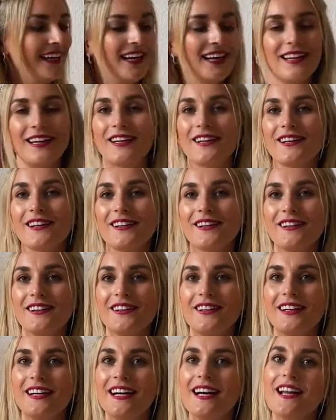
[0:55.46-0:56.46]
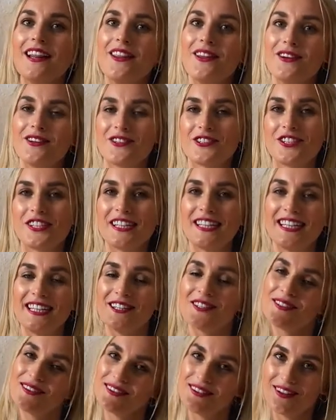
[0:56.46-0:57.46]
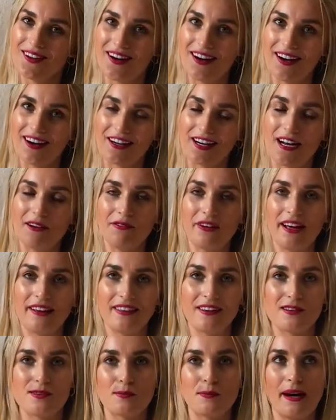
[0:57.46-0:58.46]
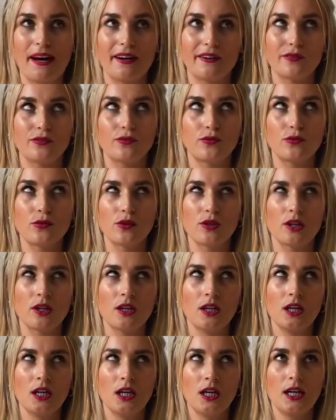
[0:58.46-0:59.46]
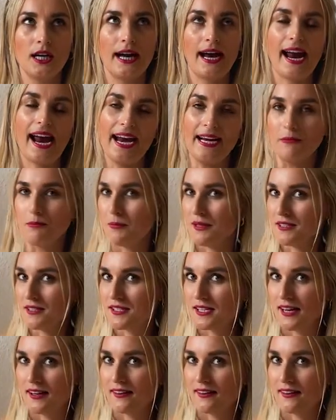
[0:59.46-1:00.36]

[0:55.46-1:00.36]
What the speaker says: little Le Chiquito Long. I've had this bag for 8 months, I